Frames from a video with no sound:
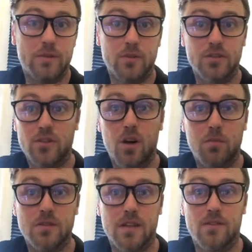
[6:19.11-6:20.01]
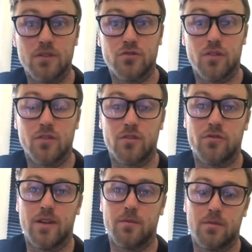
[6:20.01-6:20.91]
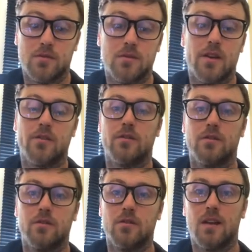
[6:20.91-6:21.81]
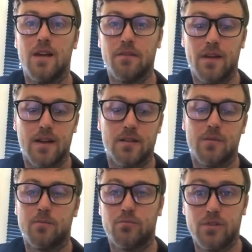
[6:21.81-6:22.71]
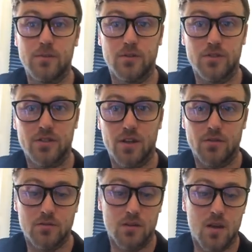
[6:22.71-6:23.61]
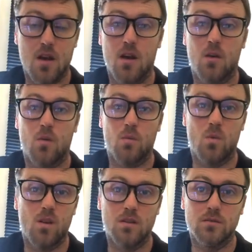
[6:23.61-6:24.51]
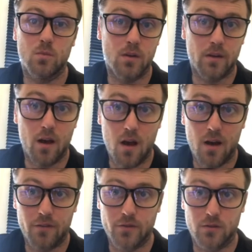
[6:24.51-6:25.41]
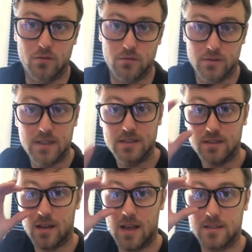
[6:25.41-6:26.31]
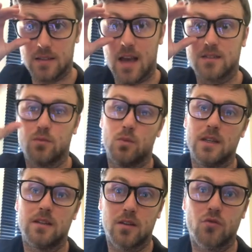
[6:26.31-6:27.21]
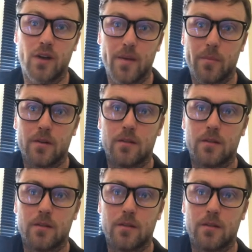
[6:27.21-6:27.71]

much the opposite of a strong grip. So your left hand pretty much shows 1.5 knuckles. This is classed as a weak grip.